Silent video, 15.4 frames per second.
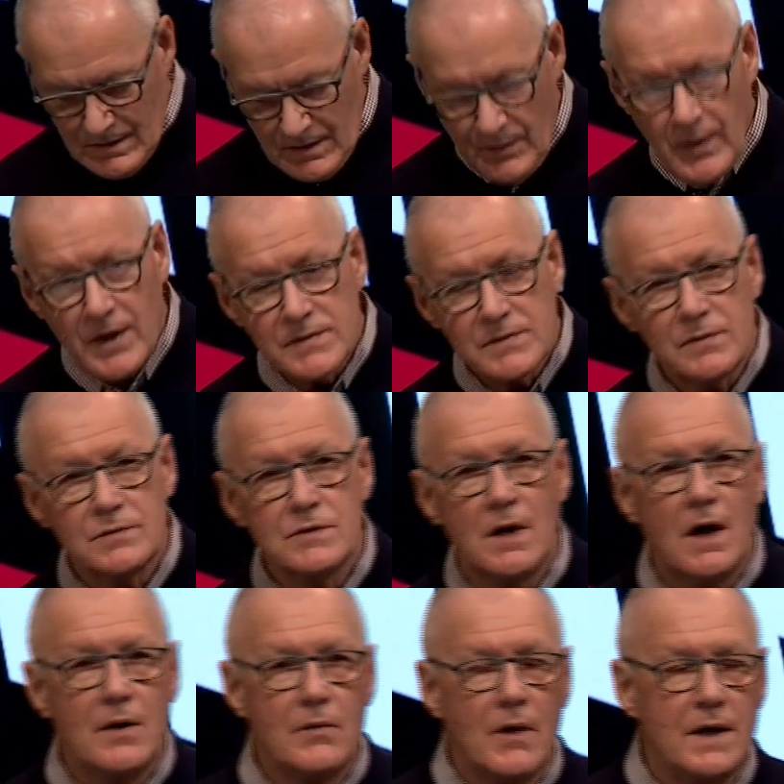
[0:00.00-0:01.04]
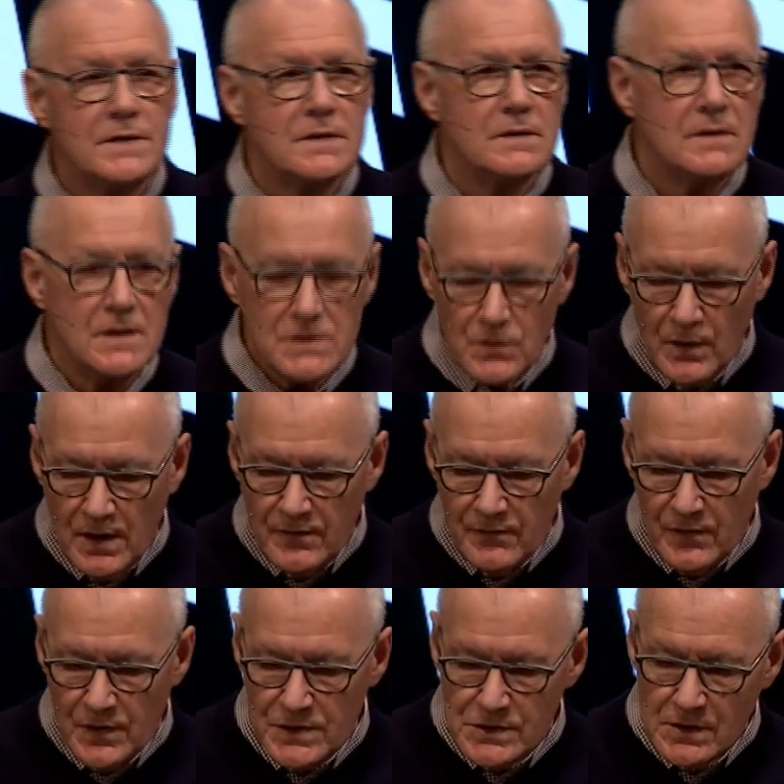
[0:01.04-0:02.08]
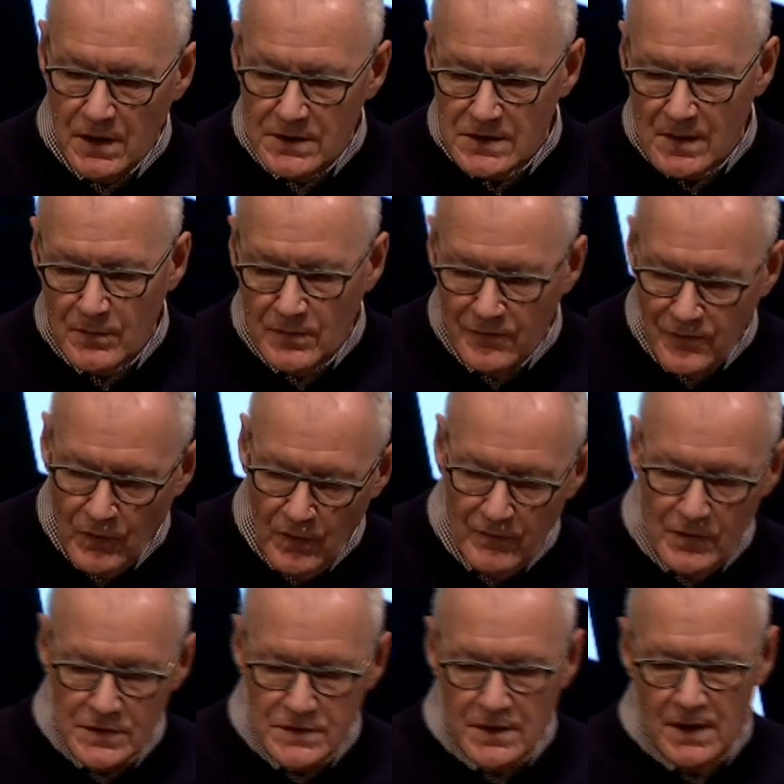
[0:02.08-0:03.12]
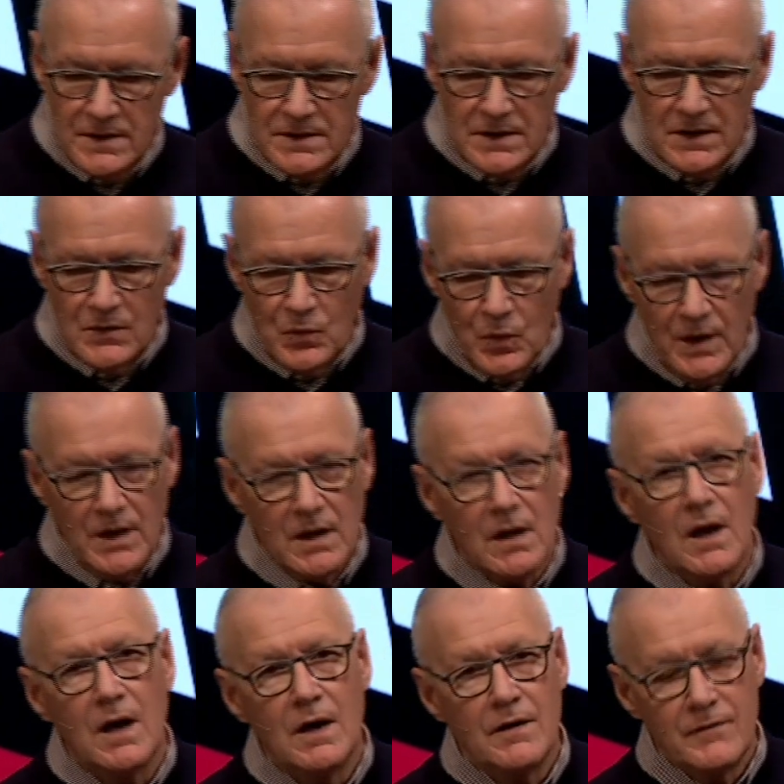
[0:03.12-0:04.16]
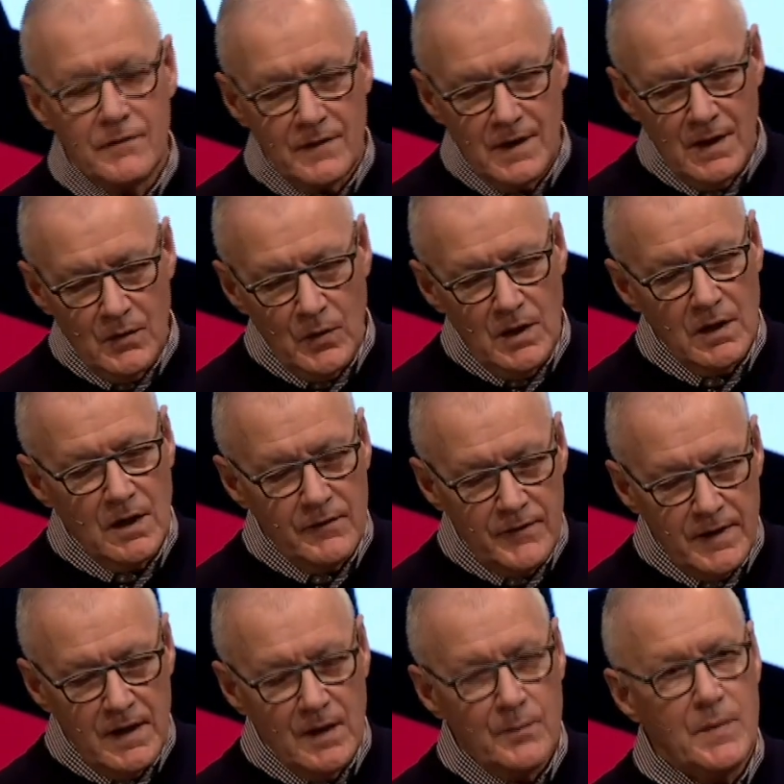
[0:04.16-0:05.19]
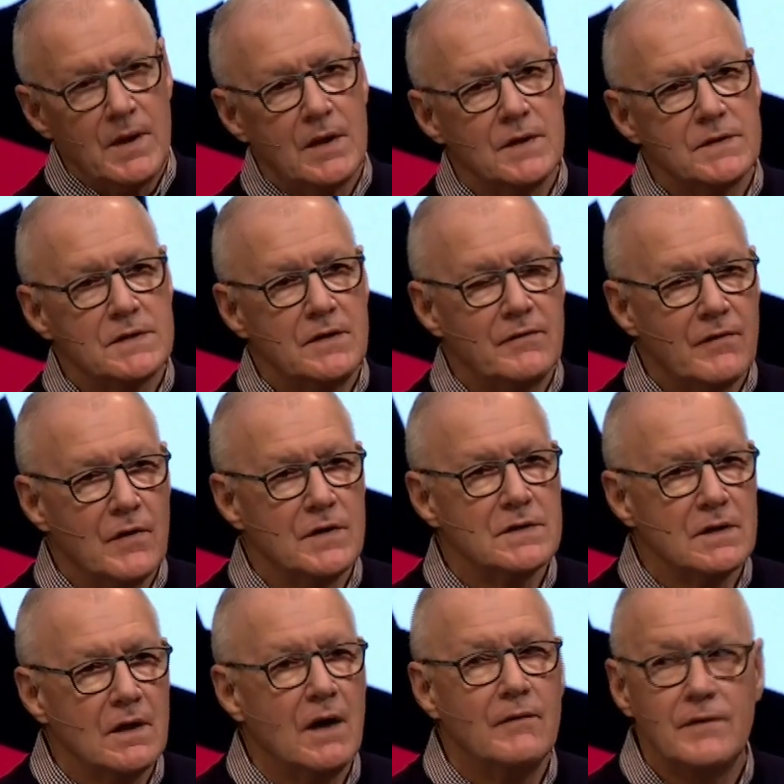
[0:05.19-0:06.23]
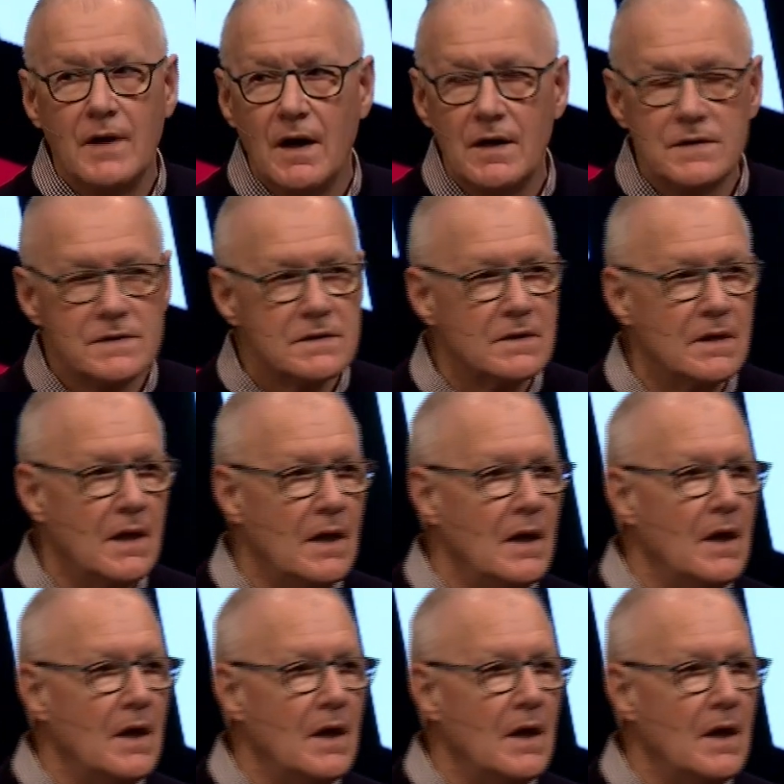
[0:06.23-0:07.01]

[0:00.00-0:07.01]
The Apostle John writes it this way in 1 John chapter 4, verse 19. We love Him because He first loved us.